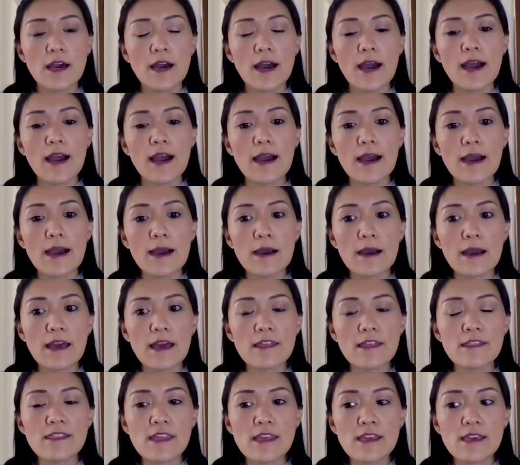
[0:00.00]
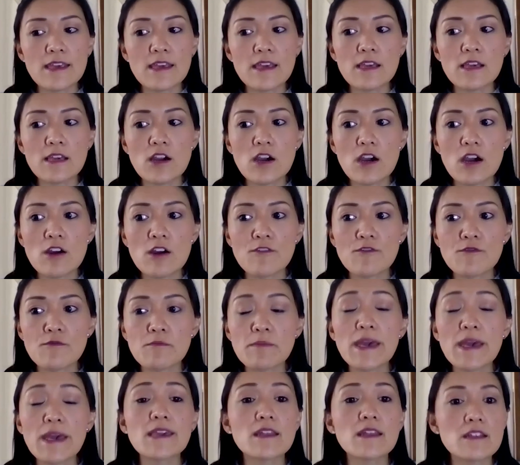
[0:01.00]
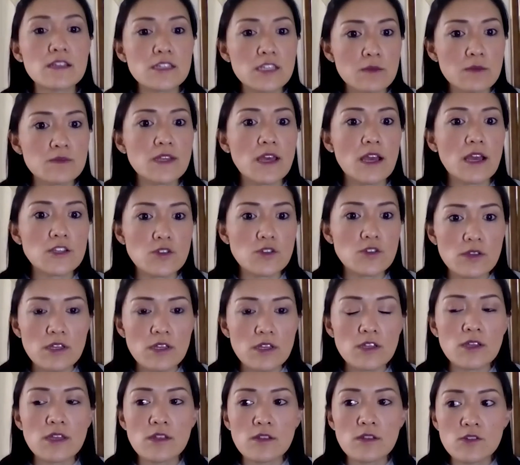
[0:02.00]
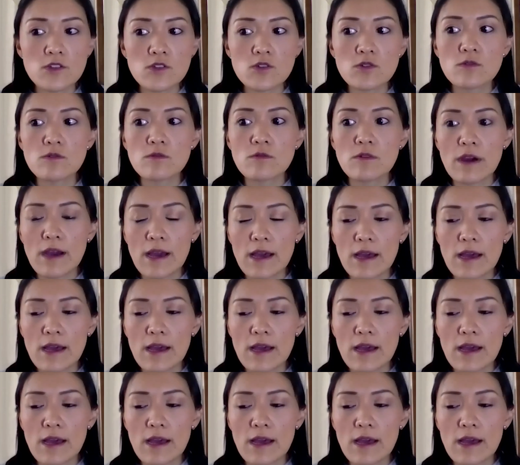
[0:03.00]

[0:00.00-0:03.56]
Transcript: and thinking of mechanisms actually into